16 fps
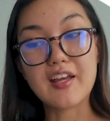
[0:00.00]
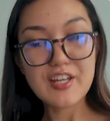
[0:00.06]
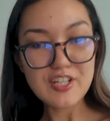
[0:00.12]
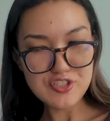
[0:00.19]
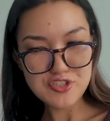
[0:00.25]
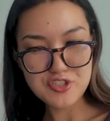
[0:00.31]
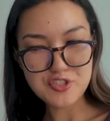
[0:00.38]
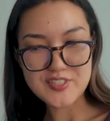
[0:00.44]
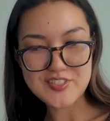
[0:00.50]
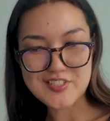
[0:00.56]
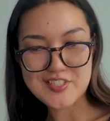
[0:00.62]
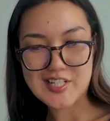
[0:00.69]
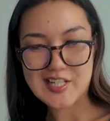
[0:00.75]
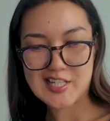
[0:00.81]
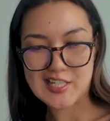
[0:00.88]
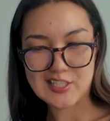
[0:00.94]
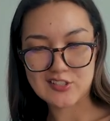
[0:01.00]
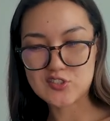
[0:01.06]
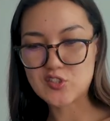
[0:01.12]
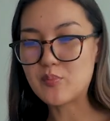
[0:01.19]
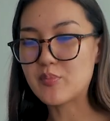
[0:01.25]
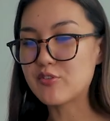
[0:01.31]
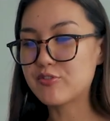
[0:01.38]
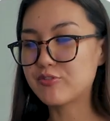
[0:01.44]
Interesting. So
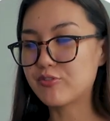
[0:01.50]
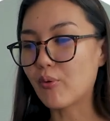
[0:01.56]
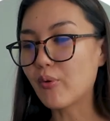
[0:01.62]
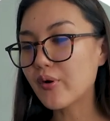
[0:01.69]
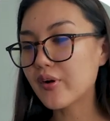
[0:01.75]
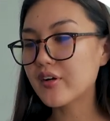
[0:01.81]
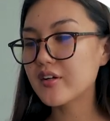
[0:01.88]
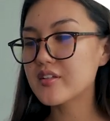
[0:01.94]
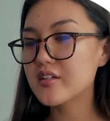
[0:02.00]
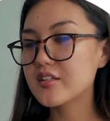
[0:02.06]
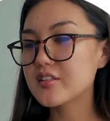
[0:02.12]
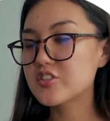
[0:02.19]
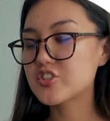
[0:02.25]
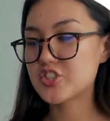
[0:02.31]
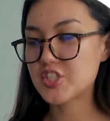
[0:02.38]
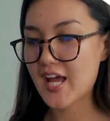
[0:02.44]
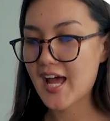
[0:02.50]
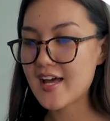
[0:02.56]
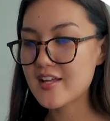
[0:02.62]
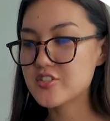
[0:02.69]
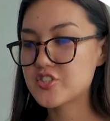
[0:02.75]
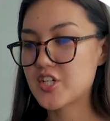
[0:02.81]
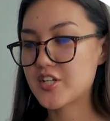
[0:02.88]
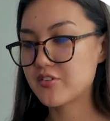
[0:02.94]
before
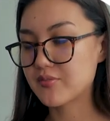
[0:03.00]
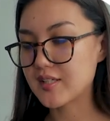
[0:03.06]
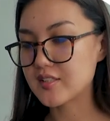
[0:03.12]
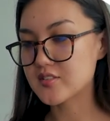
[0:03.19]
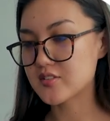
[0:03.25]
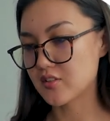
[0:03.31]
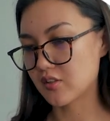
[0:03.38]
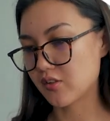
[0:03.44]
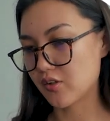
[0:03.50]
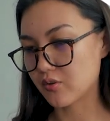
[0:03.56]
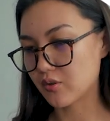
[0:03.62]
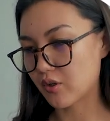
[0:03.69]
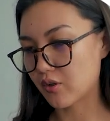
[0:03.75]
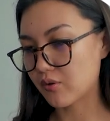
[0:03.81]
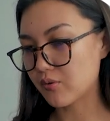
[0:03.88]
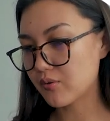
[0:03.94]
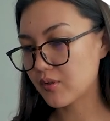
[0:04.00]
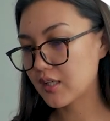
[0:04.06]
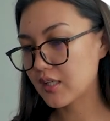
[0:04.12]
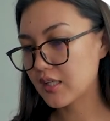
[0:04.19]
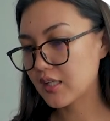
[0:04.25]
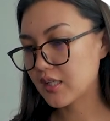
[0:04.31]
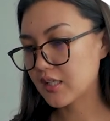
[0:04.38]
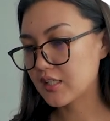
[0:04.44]
chat generates the logo,
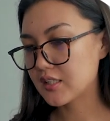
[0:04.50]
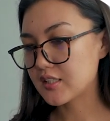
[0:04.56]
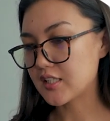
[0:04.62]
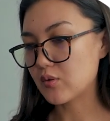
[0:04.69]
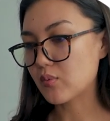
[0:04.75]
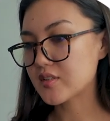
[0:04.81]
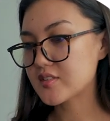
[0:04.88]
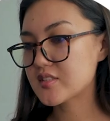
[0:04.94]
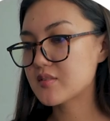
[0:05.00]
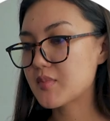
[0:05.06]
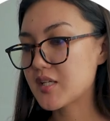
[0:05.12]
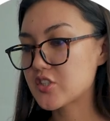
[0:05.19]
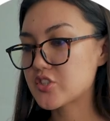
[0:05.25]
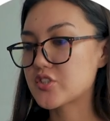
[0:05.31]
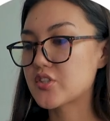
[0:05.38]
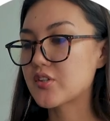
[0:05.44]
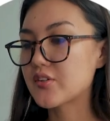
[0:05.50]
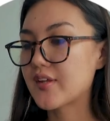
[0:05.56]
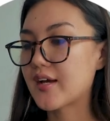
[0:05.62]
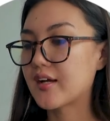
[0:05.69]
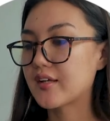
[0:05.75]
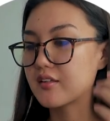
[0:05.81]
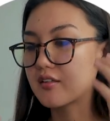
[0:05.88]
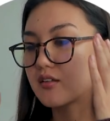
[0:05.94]
he wants to make sure
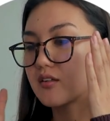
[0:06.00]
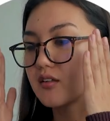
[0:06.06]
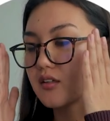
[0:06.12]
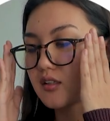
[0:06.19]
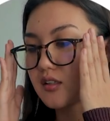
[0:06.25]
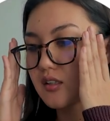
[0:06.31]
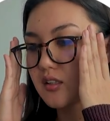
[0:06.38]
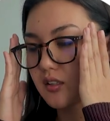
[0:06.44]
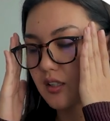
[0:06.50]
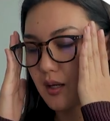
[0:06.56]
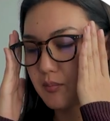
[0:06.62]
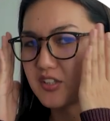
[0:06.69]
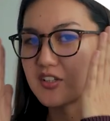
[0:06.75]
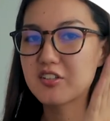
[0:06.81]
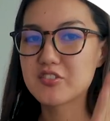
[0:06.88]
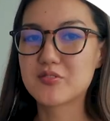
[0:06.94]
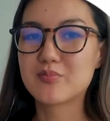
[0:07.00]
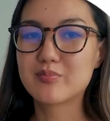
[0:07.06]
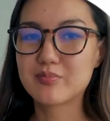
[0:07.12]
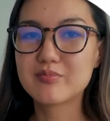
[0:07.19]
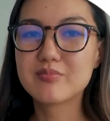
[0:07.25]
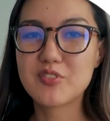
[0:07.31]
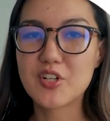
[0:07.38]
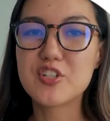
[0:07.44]
that I'm gonna
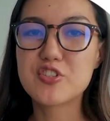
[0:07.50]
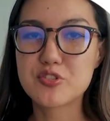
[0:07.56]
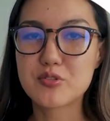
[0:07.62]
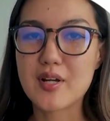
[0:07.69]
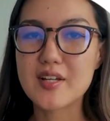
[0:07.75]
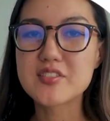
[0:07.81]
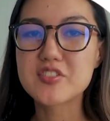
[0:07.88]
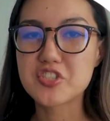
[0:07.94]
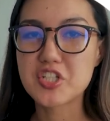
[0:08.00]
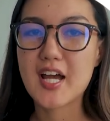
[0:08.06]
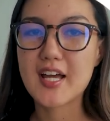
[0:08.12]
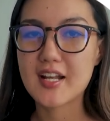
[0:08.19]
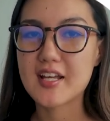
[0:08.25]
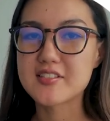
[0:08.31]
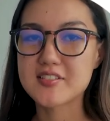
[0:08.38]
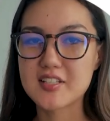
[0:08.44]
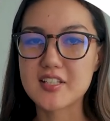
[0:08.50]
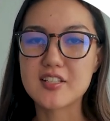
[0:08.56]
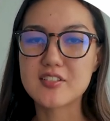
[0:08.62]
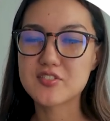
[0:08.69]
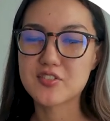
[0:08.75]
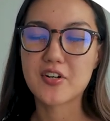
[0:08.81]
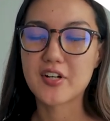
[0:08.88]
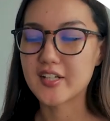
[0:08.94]
address chat as he,
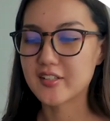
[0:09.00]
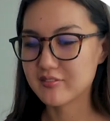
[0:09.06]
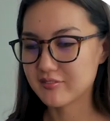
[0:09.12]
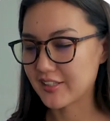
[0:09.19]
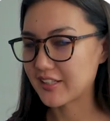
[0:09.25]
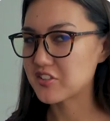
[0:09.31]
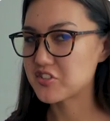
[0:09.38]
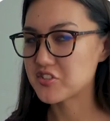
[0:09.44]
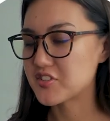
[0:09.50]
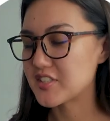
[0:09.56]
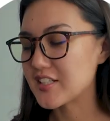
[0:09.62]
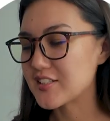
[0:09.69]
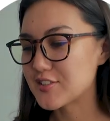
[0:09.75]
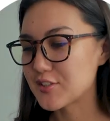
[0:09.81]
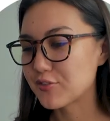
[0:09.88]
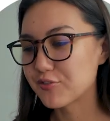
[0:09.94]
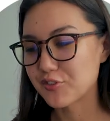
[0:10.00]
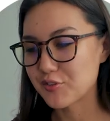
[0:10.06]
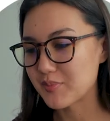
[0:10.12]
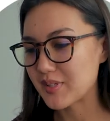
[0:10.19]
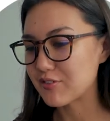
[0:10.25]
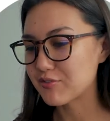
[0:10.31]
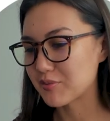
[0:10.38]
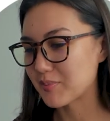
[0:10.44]
sorry. Like it's just easier for
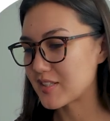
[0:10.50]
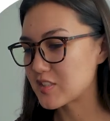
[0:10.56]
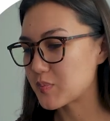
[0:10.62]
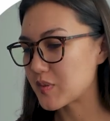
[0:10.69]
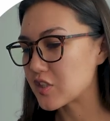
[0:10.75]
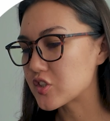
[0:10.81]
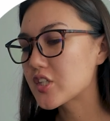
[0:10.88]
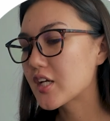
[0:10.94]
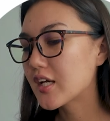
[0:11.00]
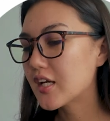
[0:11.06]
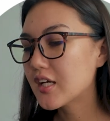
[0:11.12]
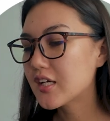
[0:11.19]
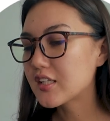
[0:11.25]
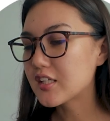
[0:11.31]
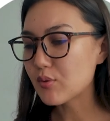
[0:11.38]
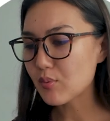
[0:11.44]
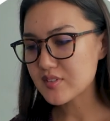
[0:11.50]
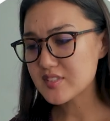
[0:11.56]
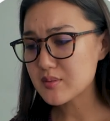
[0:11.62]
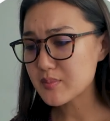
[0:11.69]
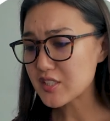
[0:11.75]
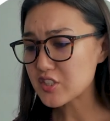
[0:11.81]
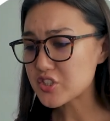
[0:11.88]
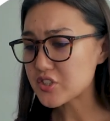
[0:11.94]
me for my speech. He wants to
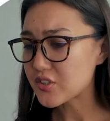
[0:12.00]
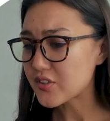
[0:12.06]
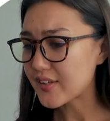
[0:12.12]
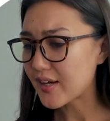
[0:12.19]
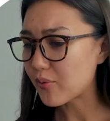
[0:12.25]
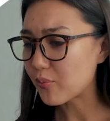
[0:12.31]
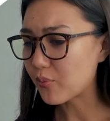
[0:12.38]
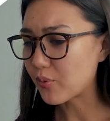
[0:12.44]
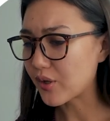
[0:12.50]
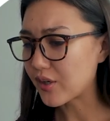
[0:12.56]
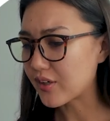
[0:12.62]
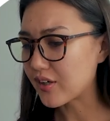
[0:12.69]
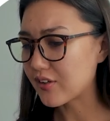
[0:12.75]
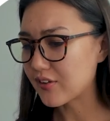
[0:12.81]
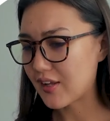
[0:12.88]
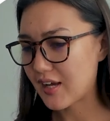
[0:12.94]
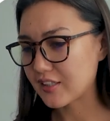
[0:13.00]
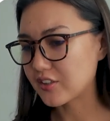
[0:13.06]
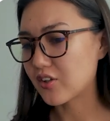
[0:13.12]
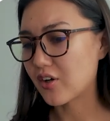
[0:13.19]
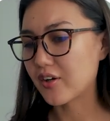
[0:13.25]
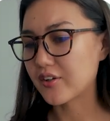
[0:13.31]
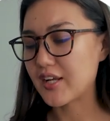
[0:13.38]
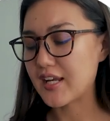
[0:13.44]
make sure that we're aligned
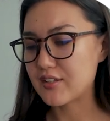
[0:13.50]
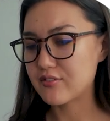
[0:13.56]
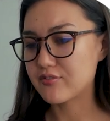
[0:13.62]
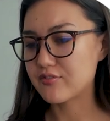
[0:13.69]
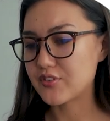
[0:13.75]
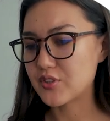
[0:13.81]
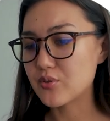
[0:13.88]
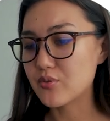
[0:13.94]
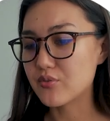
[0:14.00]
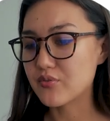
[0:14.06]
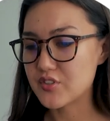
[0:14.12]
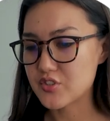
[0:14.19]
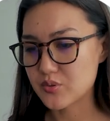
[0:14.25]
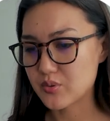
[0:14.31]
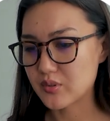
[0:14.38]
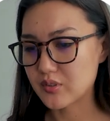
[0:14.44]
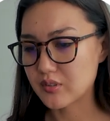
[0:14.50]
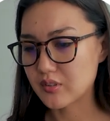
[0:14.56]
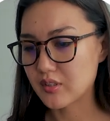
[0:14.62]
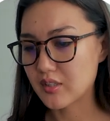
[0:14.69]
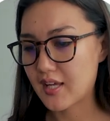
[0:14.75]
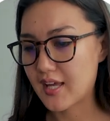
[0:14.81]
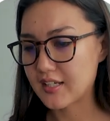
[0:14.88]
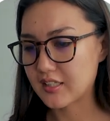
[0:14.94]
on a few visual
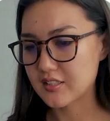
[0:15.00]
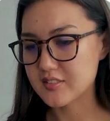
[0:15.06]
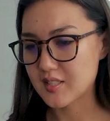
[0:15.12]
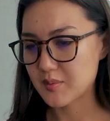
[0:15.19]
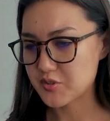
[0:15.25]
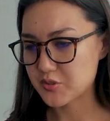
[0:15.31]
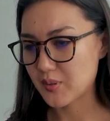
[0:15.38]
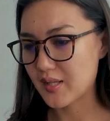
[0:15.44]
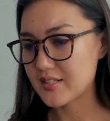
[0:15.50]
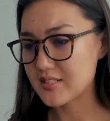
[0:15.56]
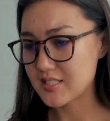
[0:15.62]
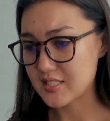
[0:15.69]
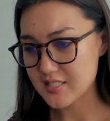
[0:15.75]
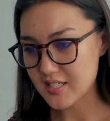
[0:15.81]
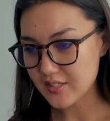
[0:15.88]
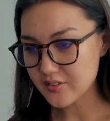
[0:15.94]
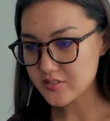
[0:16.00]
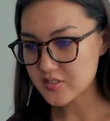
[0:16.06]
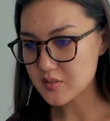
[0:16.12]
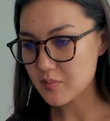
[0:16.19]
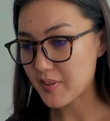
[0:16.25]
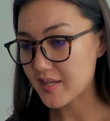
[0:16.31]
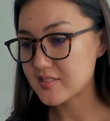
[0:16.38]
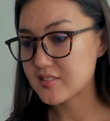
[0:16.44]
and conceptual details to
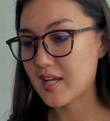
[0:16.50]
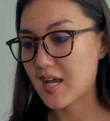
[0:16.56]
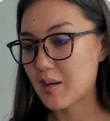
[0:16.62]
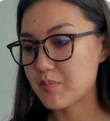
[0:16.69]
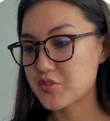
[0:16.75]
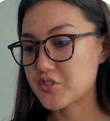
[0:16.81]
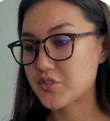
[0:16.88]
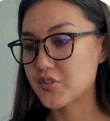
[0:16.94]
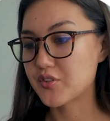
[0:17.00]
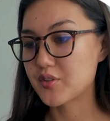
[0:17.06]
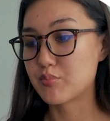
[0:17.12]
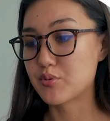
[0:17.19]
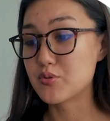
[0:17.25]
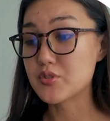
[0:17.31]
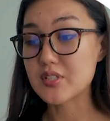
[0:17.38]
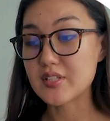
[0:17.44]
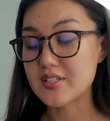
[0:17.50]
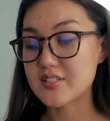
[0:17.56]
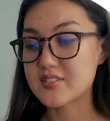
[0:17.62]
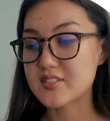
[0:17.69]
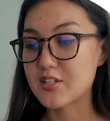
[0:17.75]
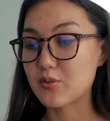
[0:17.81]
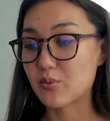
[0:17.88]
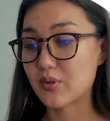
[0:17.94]
best capture the
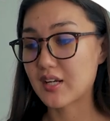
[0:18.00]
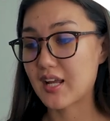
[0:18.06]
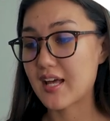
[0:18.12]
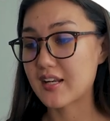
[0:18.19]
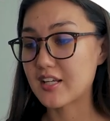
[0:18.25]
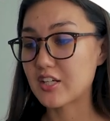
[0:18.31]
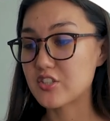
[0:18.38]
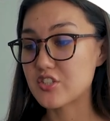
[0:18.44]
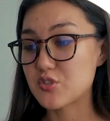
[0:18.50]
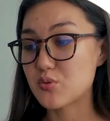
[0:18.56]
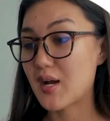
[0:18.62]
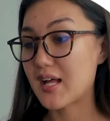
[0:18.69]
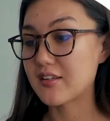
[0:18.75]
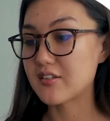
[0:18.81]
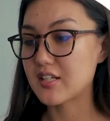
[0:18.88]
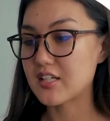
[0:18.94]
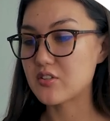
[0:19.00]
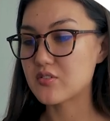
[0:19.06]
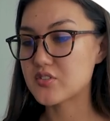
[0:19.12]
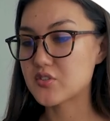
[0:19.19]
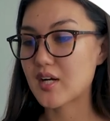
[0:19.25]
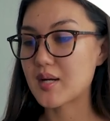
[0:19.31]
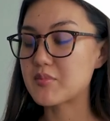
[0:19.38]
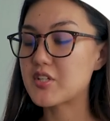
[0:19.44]
brutalist and organic duality you
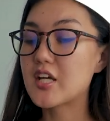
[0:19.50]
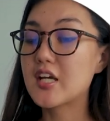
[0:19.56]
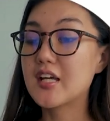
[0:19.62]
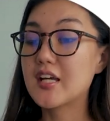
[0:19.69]
described.